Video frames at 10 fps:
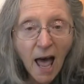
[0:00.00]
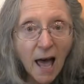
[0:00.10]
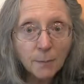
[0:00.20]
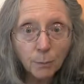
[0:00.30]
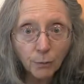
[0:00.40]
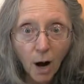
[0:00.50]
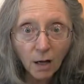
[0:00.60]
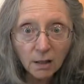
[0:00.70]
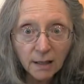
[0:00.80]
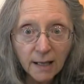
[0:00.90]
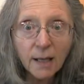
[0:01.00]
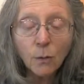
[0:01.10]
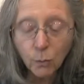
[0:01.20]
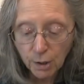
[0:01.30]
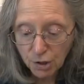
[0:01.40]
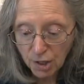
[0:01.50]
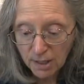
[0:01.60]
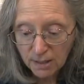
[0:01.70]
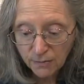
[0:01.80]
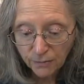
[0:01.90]
and broccoli, which
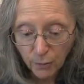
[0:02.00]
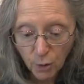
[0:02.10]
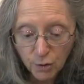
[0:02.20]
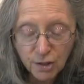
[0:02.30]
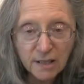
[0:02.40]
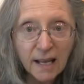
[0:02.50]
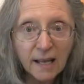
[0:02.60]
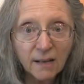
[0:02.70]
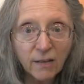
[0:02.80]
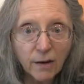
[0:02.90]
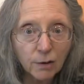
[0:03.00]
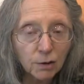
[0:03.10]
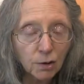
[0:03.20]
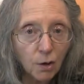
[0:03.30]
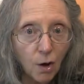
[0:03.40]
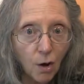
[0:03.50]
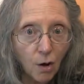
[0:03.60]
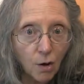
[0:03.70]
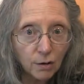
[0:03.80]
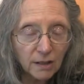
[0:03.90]
is first in their
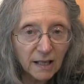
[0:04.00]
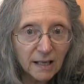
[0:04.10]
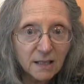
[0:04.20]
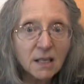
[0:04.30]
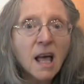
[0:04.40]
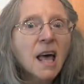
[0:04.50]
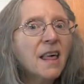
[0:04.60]
long list.